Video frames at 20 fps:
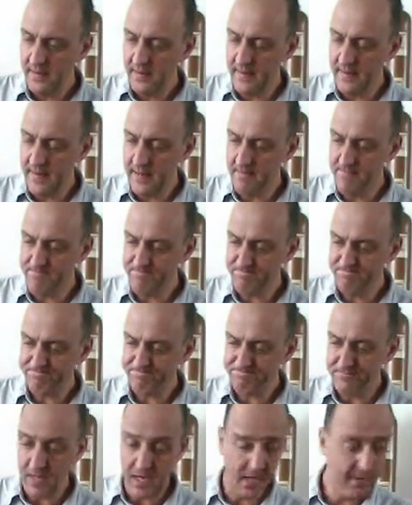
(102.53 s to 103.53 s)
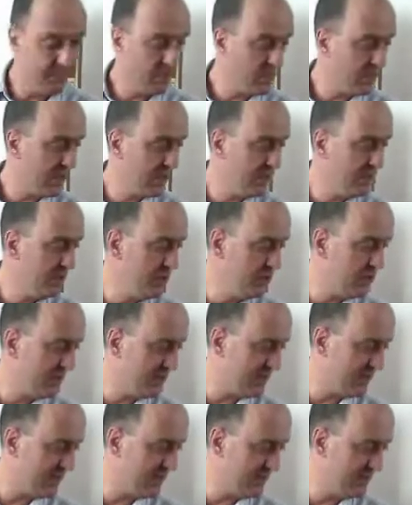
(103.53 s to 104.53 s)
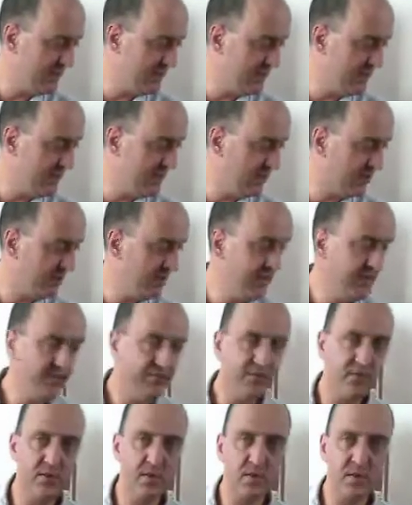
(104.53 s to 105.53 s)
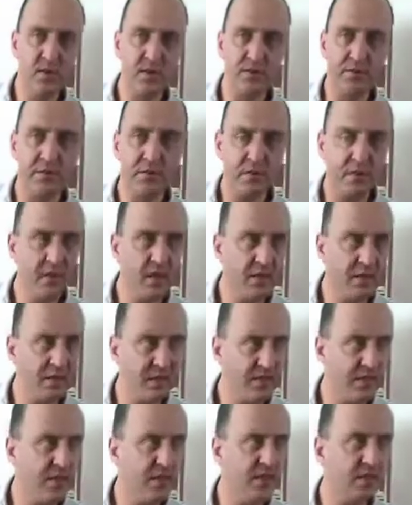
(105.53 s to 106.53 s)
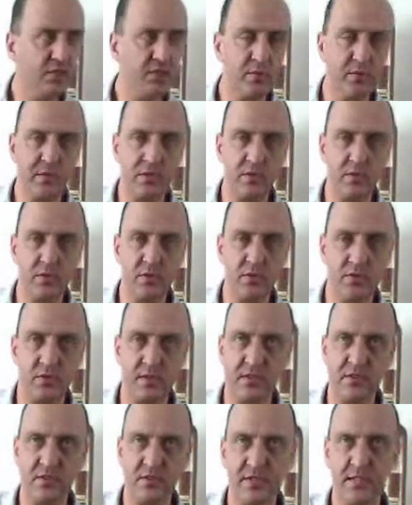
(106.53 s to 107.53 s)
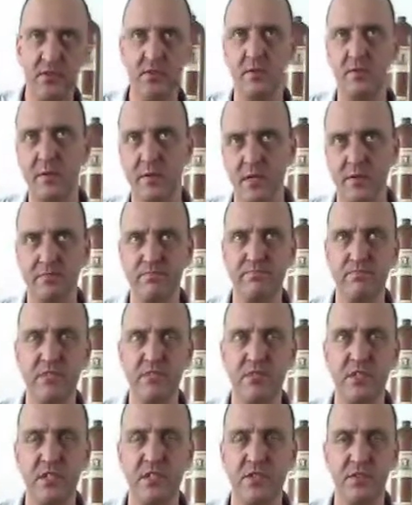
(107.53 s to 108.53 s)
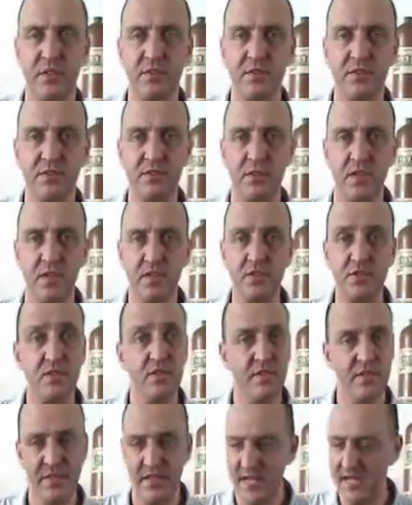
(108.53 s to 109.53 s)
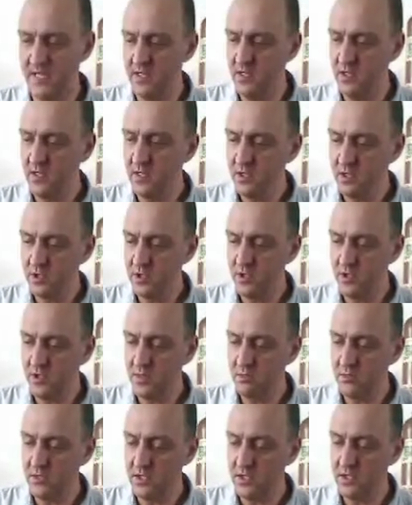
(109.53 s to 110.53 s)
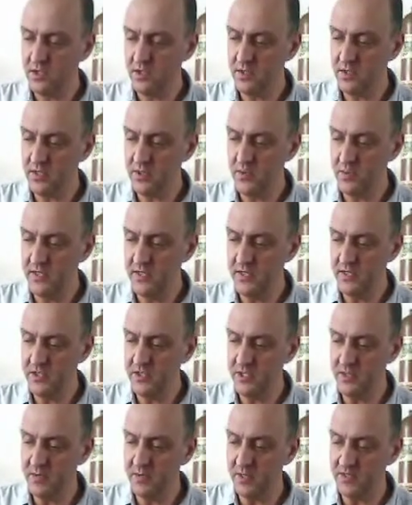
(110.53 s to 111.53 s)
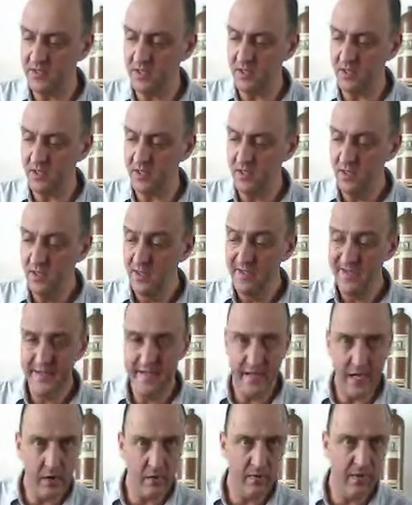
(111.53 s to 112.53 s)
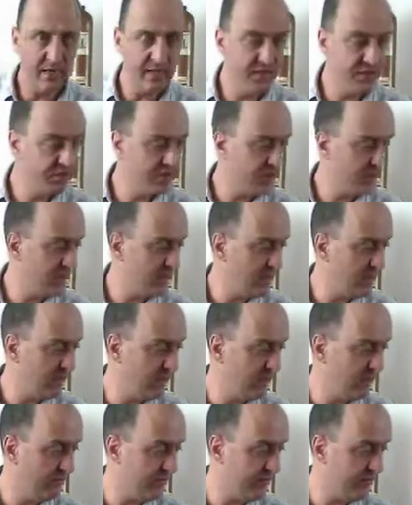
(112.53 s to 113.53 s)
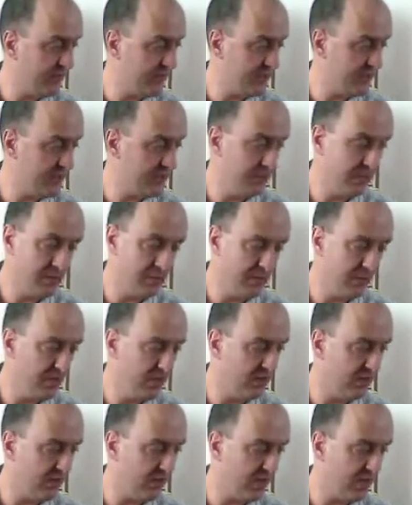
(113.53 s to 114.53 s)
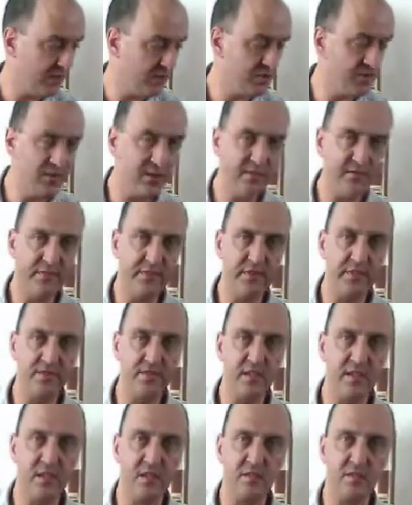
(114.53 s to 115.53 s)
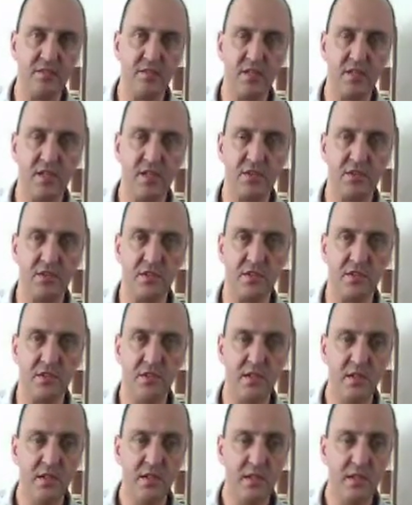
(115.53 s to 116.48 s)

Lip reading: I bought it new in 1983 for 1,300 guilders, which would translate to about $600 then. So not really cheap guitar. Nowadays they will fetch between $1,000 and $1,500 on